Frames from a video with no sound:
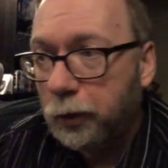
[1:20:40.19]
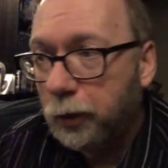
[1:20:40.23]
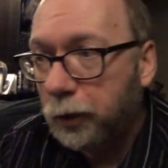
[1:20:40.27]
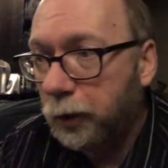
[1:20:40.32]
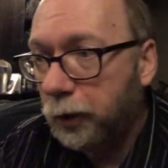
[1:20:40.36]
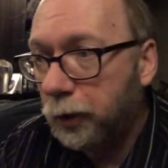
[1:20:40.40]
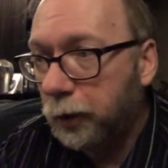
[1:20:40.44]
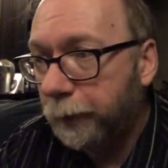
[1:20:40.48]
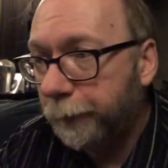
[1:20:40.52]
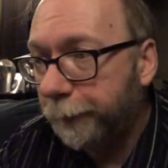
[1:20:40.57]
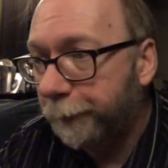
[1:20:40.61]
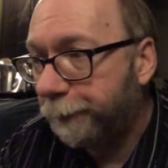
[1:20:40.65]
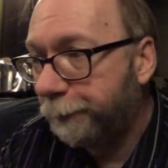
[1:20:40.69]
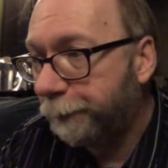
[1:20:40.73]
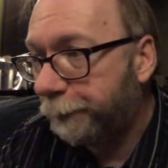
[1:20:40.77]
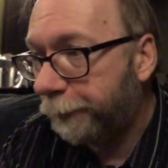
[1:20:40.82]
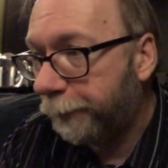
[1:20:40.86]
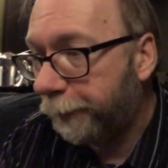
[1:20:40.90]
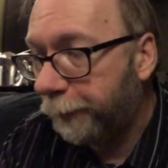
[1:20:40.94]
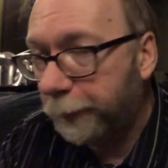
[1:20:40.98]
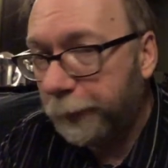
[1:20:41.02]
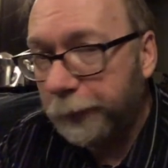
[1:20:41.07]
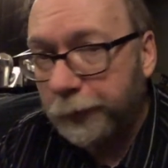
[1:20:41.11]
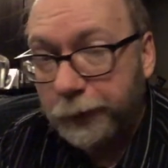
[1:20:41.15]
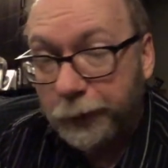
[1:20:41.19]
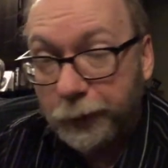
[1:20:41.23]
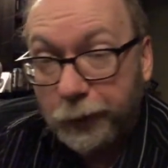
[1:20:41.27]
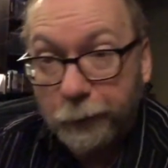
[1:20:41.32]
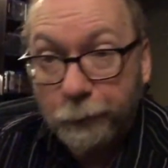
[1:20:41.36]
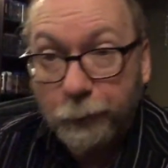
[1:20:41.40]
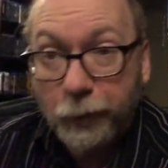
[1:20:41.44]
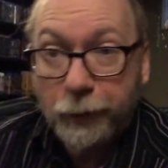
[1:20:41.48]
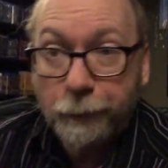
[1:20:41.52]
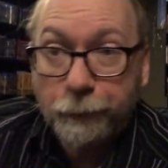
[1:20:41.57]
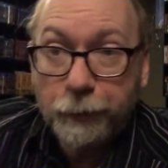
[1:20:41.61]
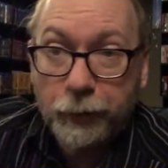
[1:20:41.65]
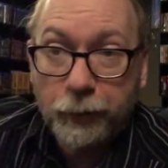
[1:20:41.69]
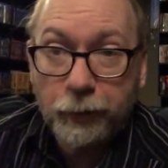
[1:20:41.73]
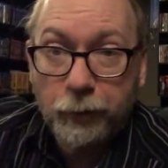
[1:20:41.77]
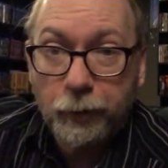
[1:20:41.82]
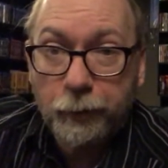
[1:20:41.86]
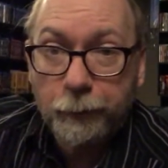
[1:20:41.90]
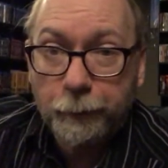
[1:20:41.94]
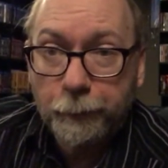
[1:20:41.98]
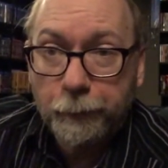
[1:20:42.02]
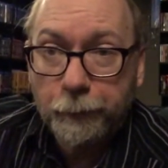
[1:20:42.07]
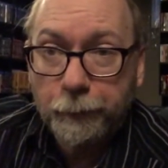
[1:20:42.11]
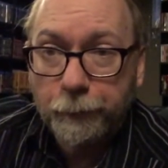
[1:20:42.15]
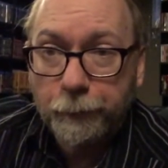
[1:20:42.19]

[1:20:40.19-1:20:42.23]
Um, did anybody pick it up?